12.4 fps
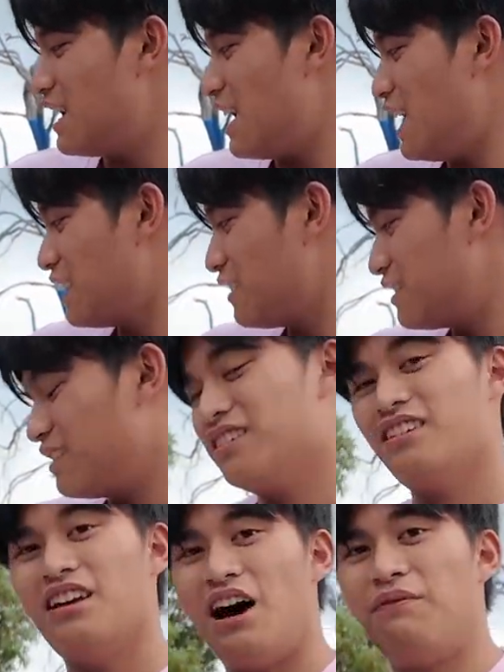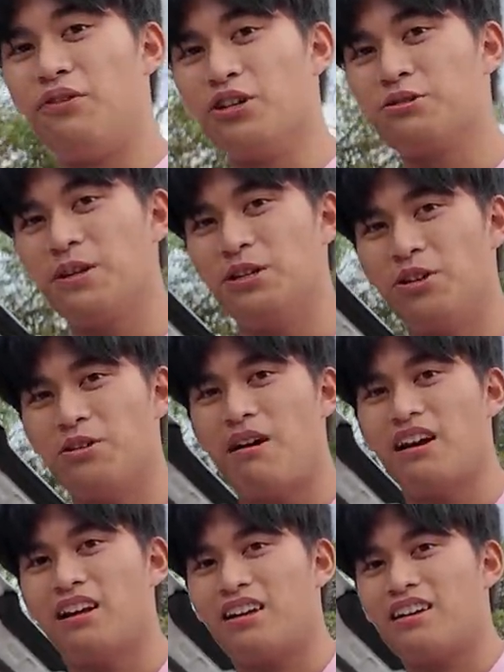and a 4-speed
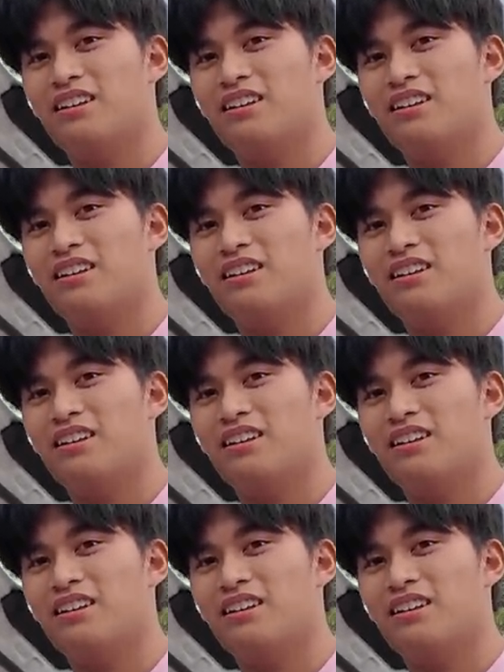automatic